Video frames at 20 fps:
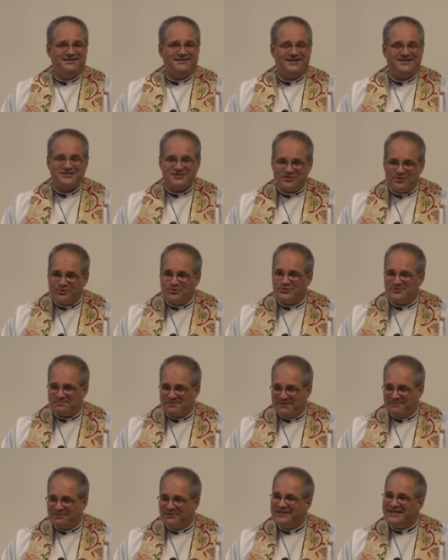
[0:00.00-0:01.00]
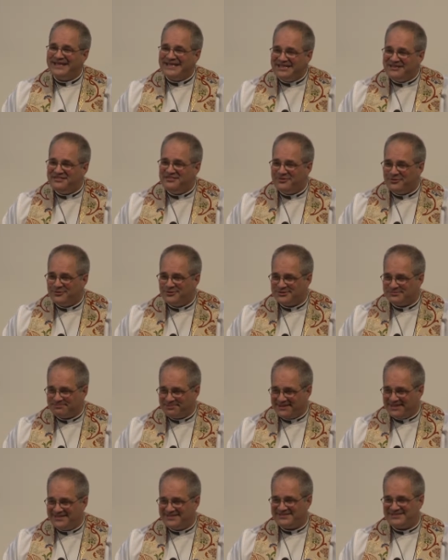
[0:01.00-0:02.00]
It's those people in those
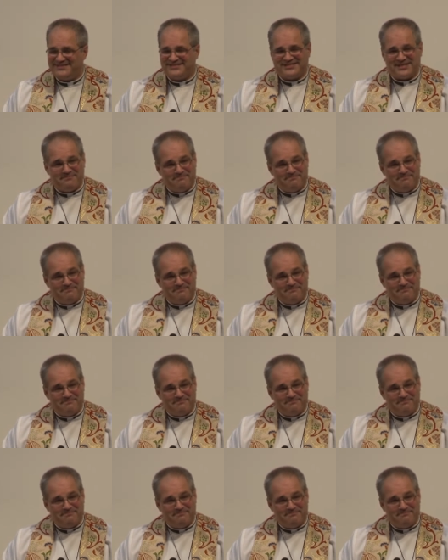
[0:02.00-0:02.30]
places, the